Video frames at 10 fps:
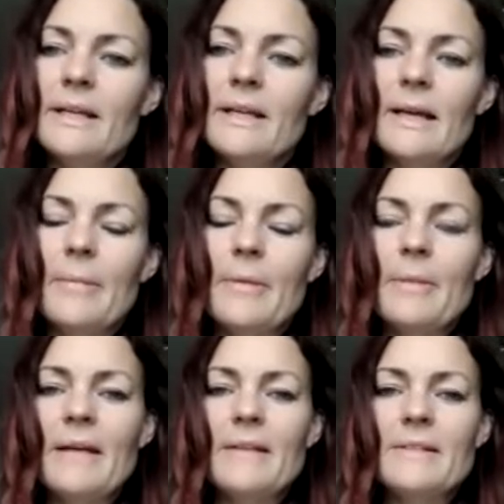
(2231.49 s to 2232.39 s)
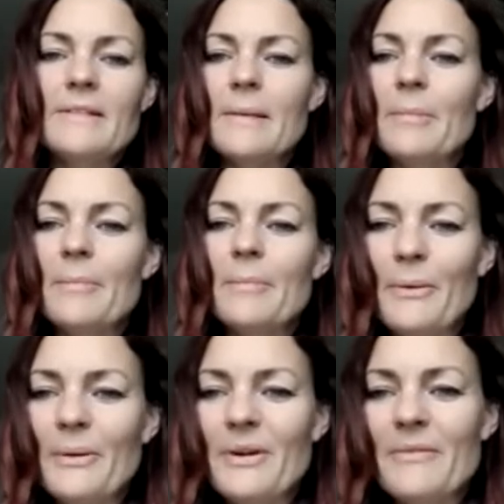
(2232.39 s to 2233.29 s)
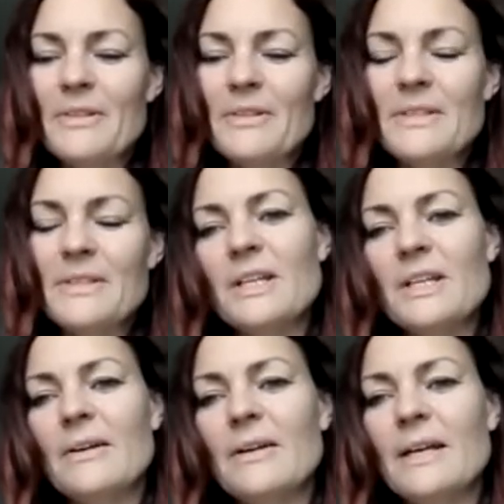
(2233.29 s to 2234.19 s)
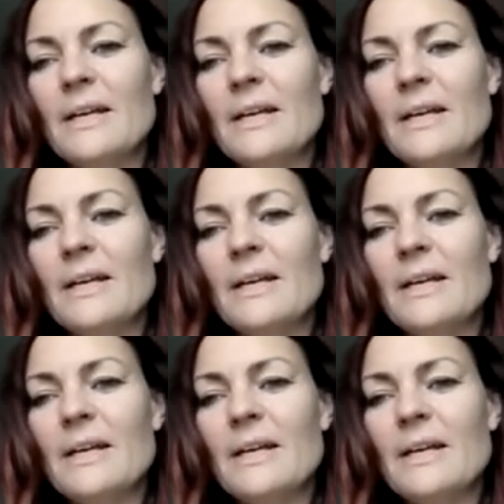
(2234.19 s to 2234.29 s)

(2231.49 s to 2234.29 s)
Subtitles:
again, coming back to sum up the whole conversation here,